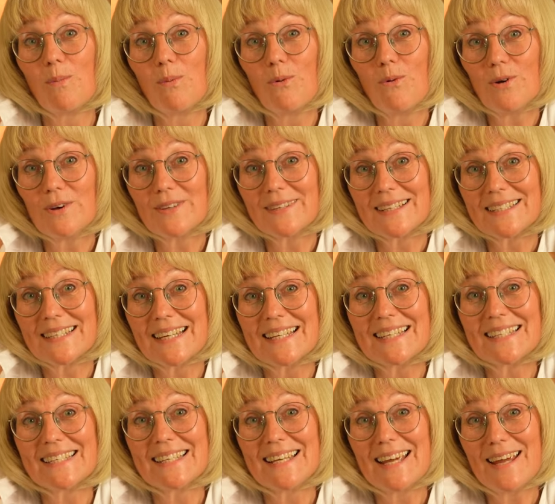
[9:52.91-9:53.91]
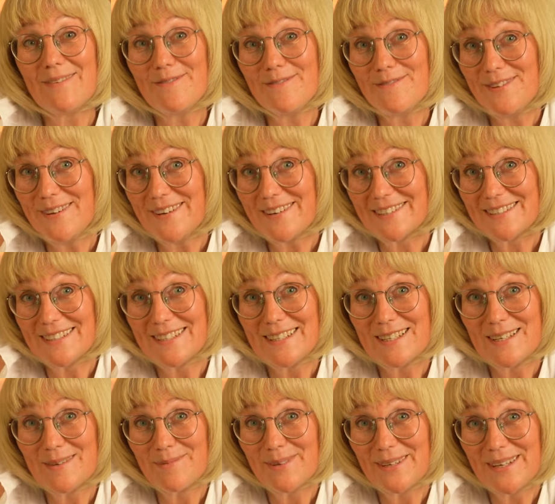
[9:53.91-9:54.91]
poured that same fierce
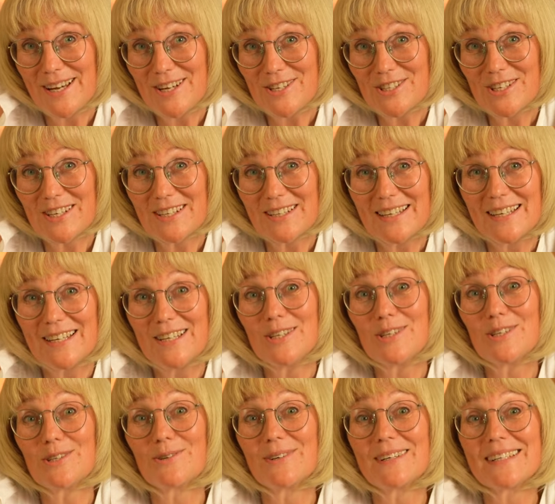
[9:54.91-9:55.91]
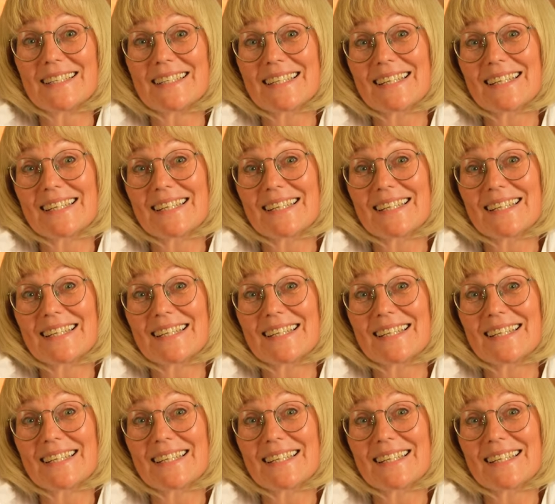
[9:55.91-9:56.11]
determination into